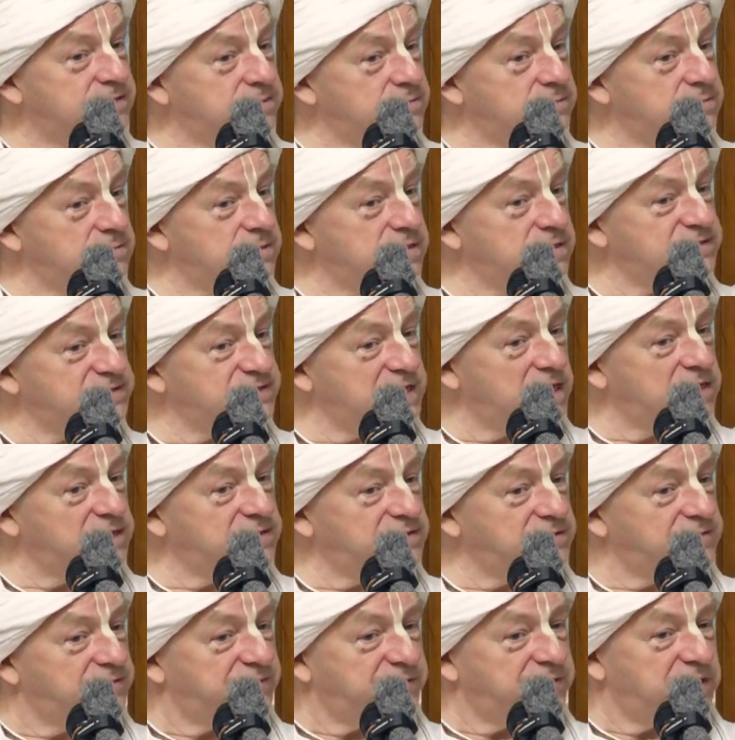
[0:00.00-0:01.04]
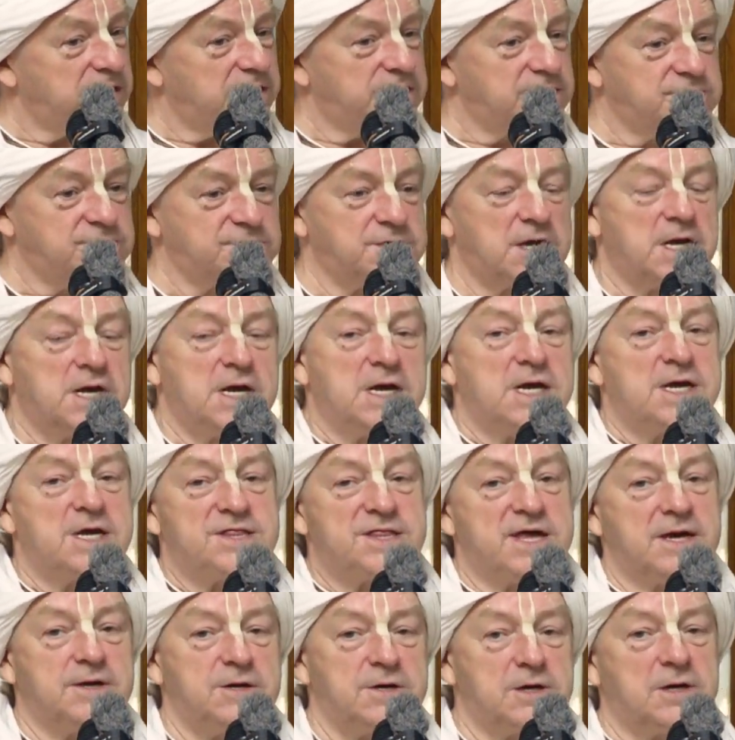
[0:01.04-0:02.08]
to the sense of touch.
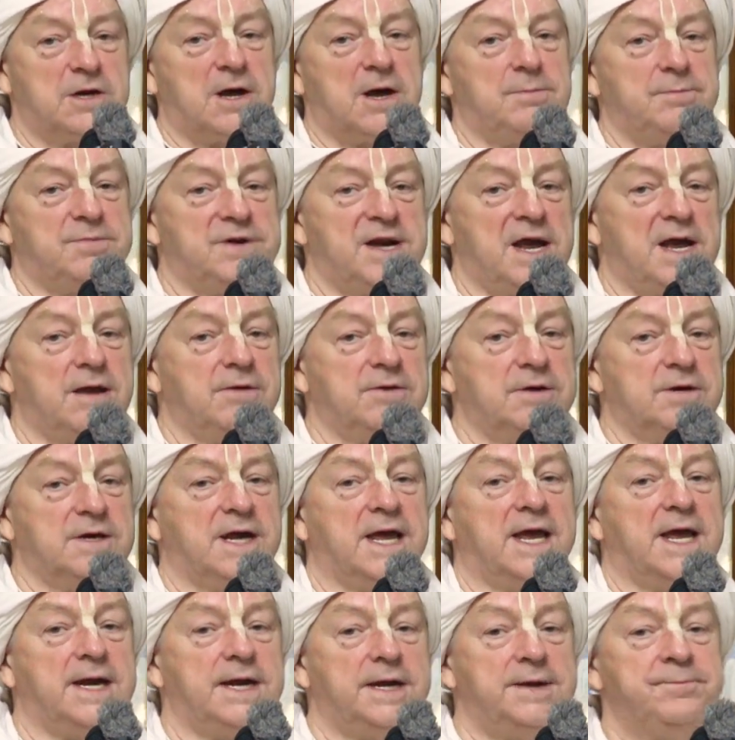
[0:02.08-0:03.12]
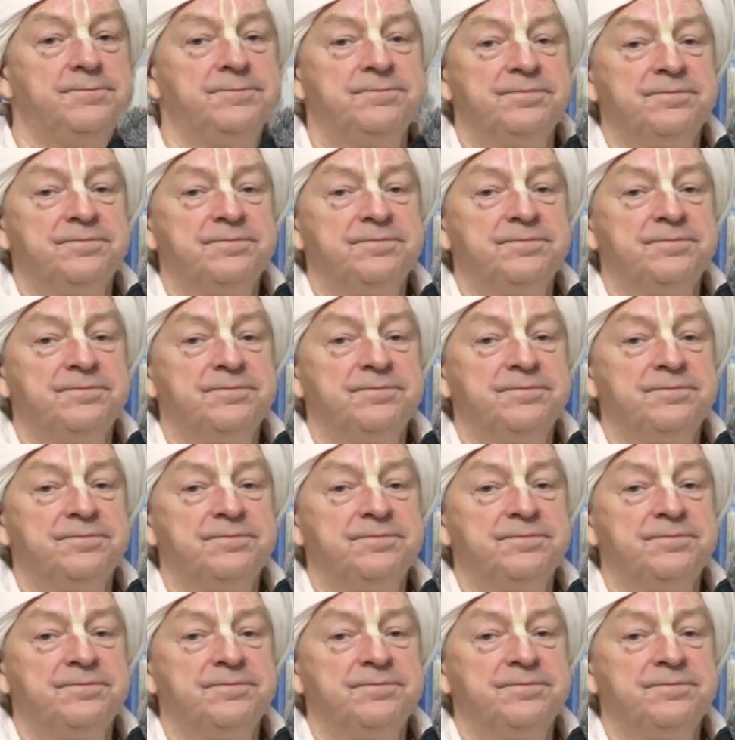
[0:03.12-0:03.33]
Then you come down again,